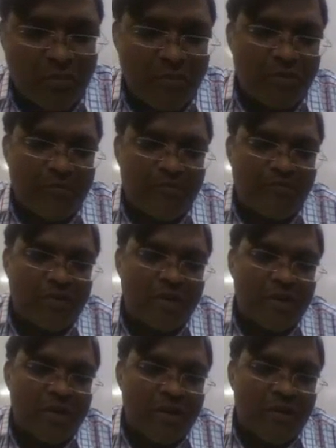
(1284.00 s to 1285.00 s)
mu,
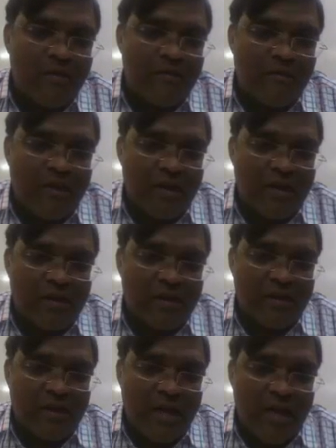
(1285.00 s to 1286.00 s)
where
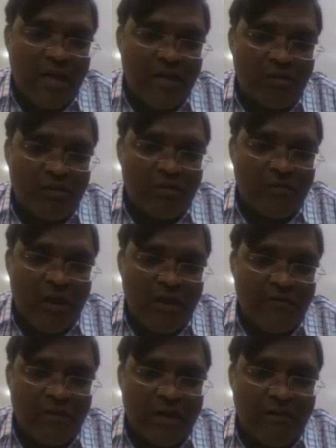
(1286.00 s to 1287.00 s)
n equal to 1
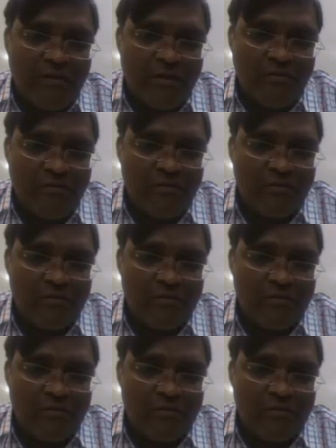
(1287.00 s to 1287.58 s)
will give you